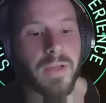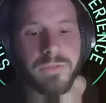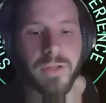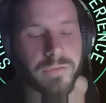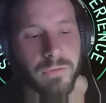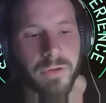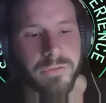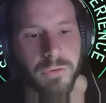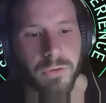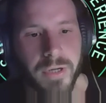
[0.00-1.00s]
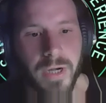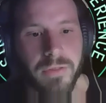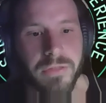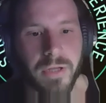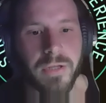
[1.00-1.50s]
think that's a great story. And
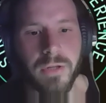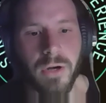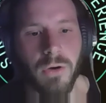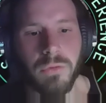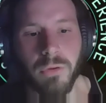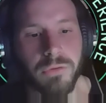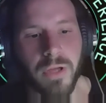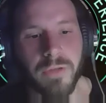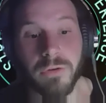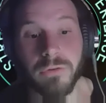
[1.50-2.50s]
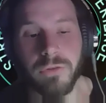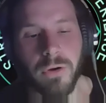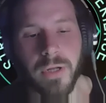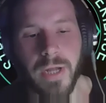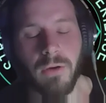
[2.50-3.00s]
I think, you know, those out there
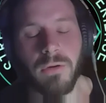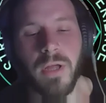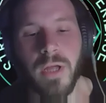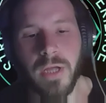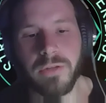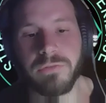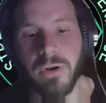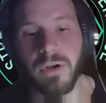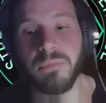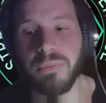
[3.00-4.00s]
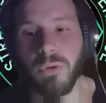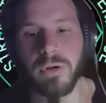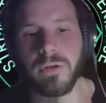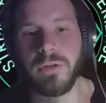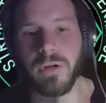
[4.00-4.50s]
starting out, it's very
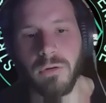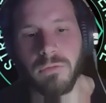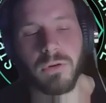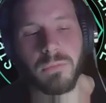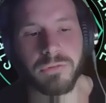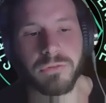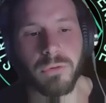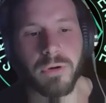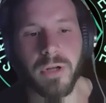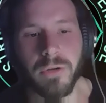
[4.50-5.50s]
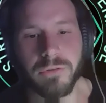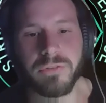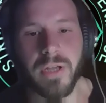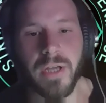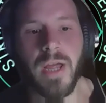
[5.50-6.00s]
important, you know, from her story to
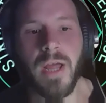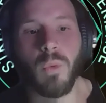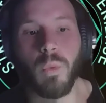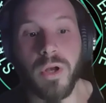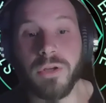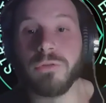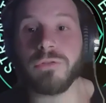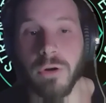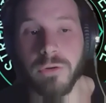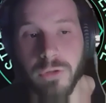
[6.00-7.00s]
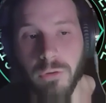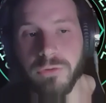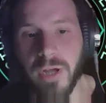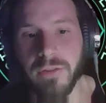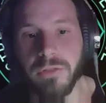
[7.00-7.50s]
understand when you start to
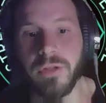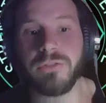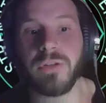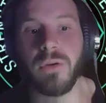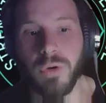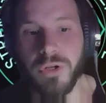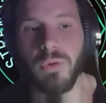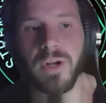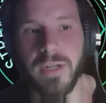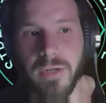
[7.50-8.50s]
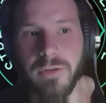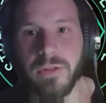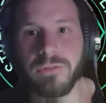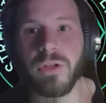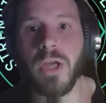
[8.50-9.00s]
coach athletes and when you want to get into
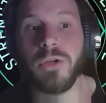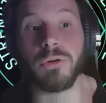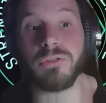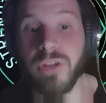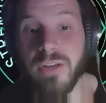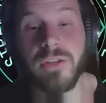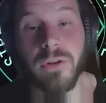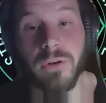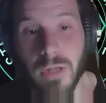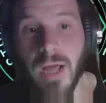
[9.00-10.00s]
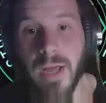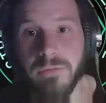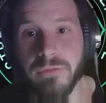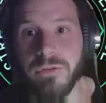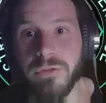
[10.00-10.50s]
this, you're changing their
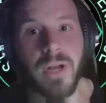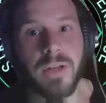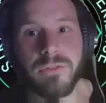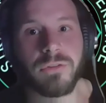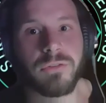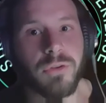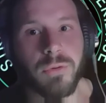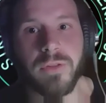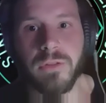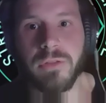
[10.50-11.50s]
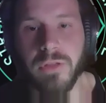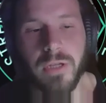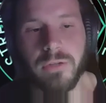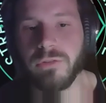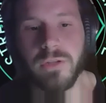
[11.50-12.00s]
lives. You're not just doing the
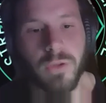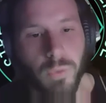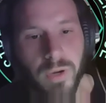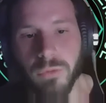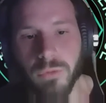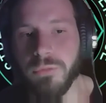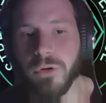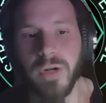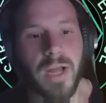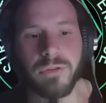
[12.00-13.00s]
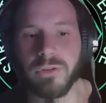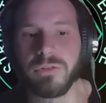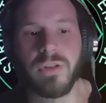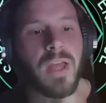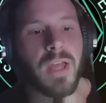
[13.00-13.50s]
things in the weight room. You're not
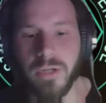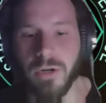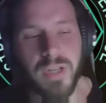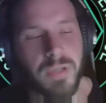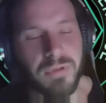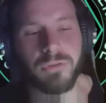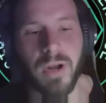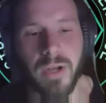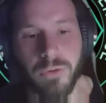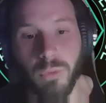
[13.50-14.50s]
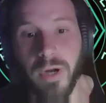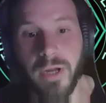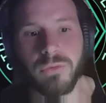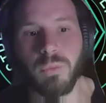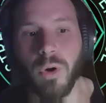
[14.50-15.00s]
just, you know, keeping track of their
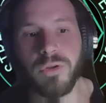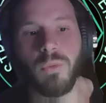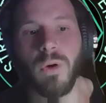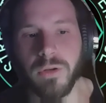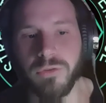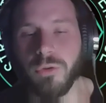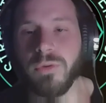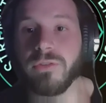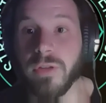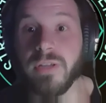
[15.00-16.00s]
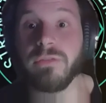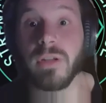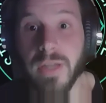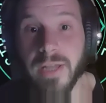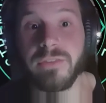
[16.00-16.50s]
weights. What you want to do is leave a
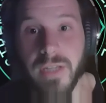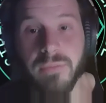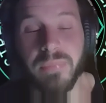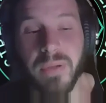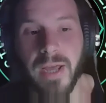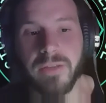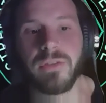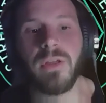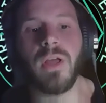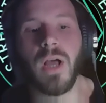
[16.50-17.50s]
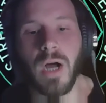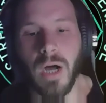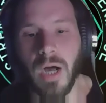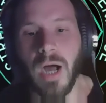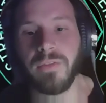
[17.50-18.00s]
lasting impact
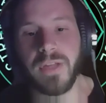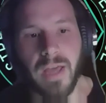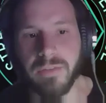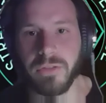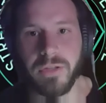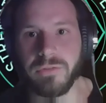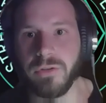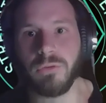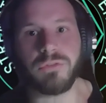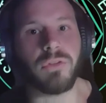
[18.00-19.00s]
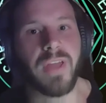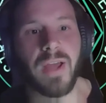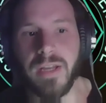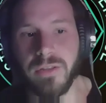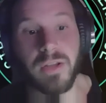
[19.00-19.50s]
Uh, on the athletes, you know, so
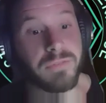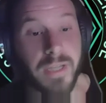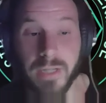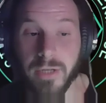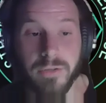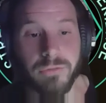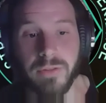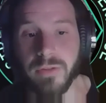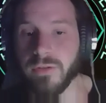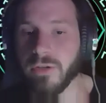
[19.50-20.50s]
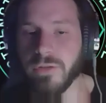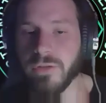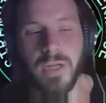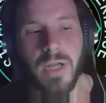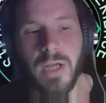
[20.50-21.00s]
that either if they get into strength
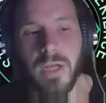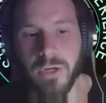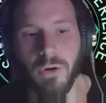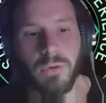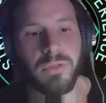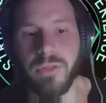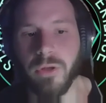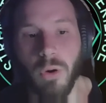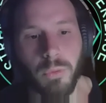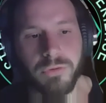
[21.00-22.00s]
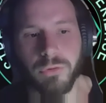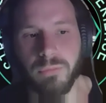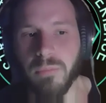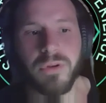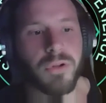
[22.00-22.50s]
conditioning, you know, they'll always
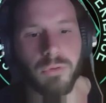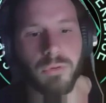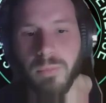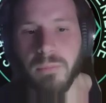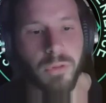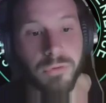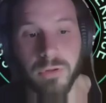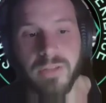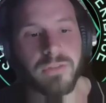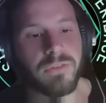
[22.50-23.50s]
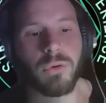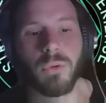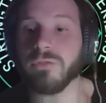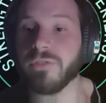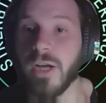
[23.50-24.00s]
remember you and remember those lessons,
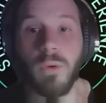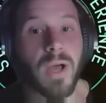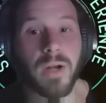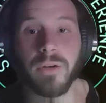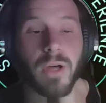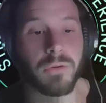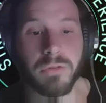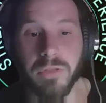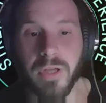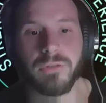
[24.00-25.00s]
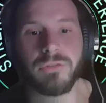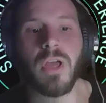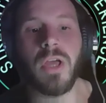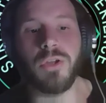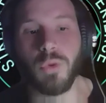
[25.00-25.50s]
or if they go out onto other things,
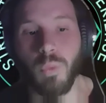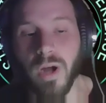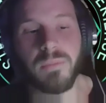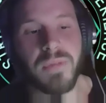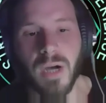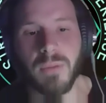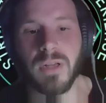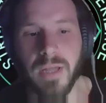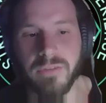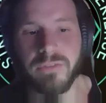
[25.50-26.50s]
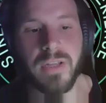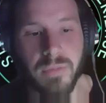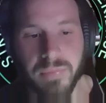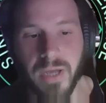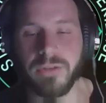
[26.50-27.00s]
you want to become a lasting
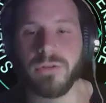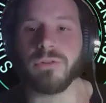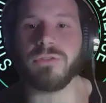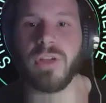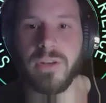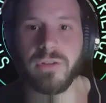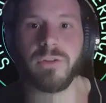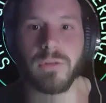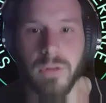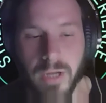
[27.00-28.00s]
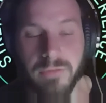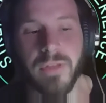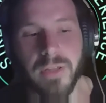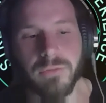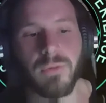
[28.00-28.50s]
impact. You're changing their life.
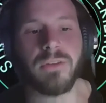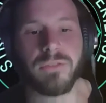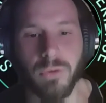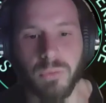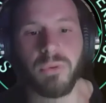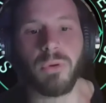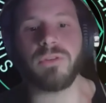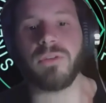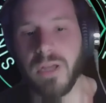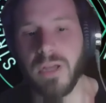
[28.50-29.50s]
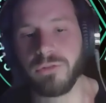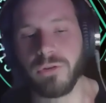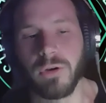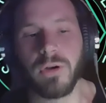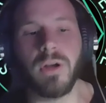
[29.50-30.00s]
That's why it's so important to make
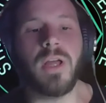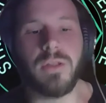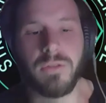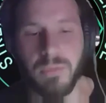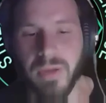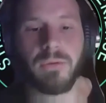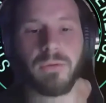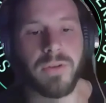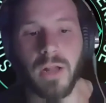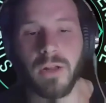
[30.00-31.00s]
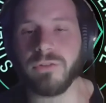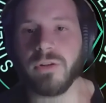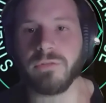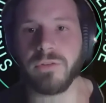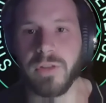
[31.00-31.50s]
sure the background knowledge and
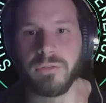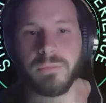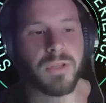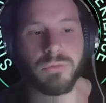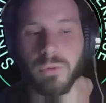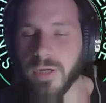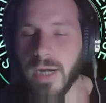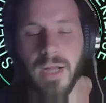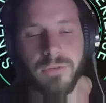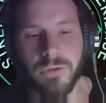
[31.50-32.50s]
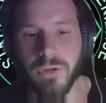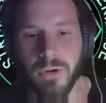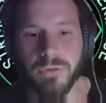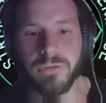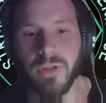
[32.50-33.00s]
different things, because we're not just
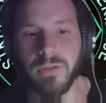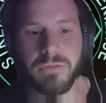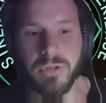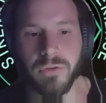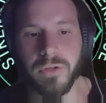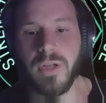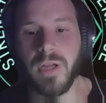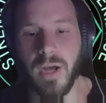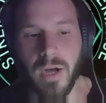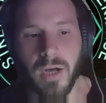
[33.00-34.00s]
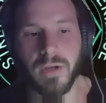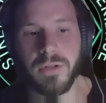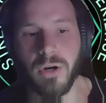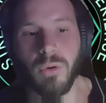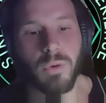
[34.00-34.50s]
coaches on the field. Uh,
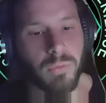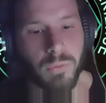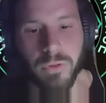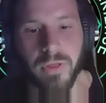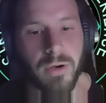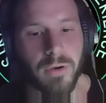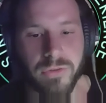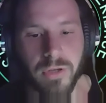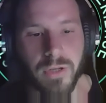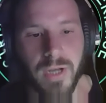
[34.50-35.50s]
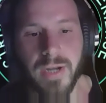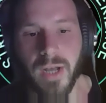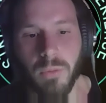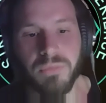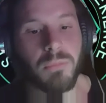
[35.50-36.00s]
you know, we're, we're there to kind of
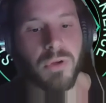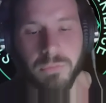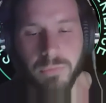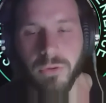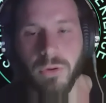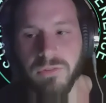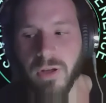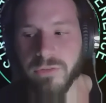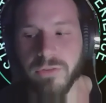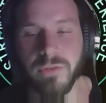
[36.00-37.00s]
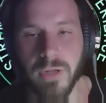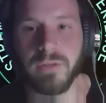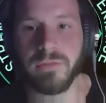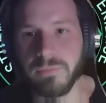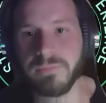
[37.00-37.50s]
help them with, with all facets of
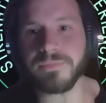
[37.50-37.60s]
life.